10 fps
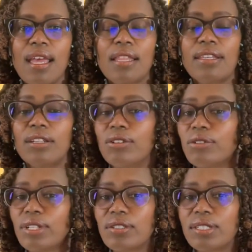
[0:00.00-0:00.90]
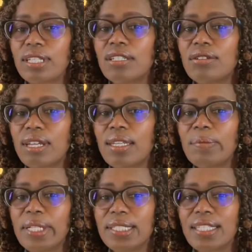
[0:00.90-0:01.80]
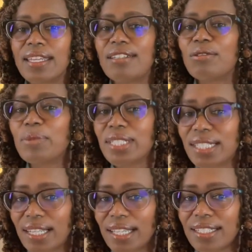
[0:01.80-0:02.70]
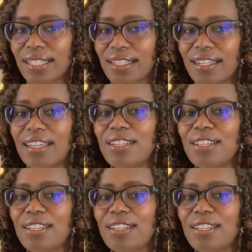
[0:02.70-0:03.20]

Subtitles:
They're not going to send you an email saying you've been selected.